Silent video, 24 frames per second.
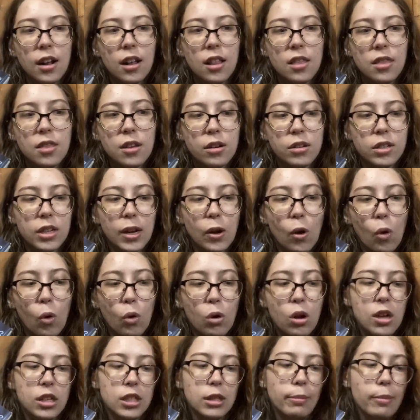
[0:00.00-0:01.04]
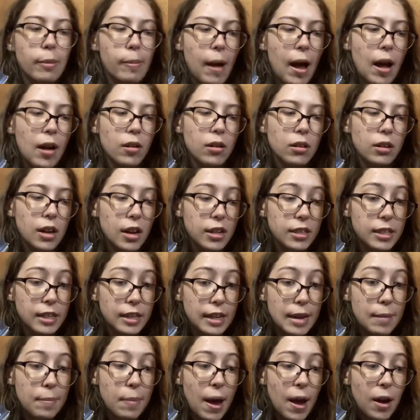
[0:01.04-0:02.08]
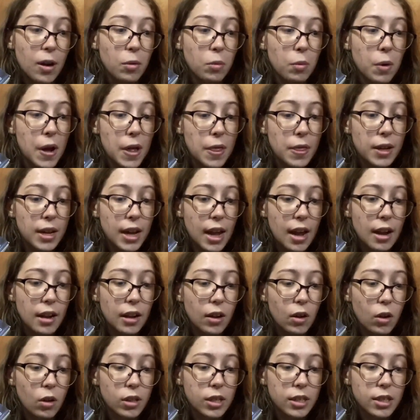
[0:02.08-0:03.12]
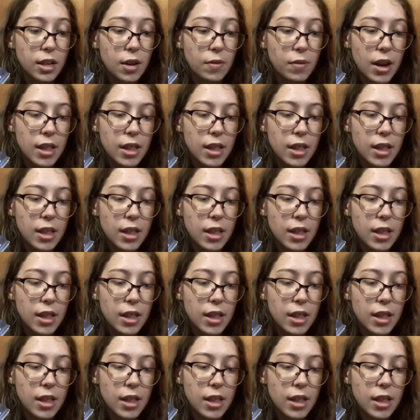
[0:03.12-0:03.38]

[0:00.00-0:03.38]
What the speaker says: there's like a whole custody battle with the kid and all this stuff,